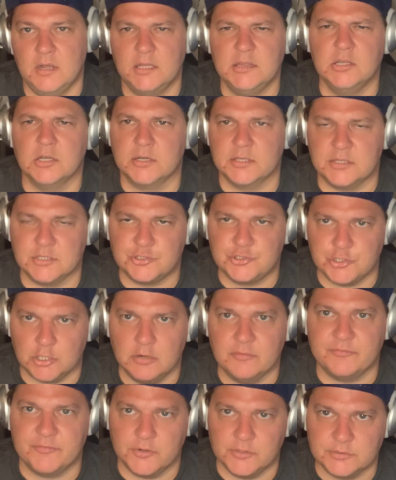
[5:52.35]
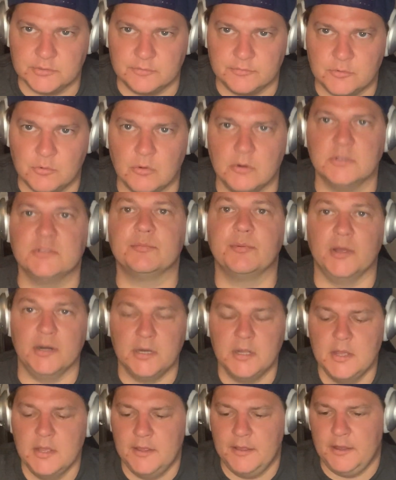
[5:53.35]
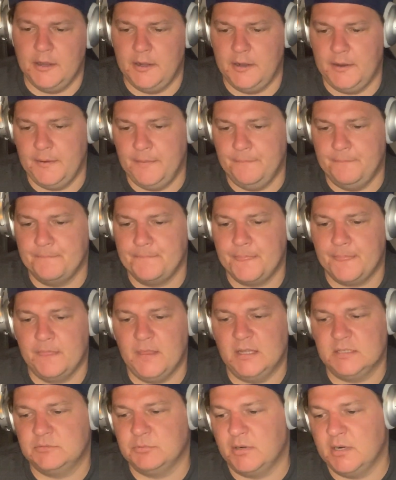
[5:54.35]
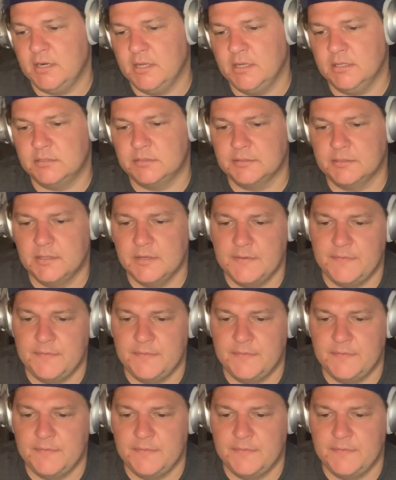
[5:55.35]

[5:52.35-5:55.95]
I'd look at the chart first, of course, but that's what it is.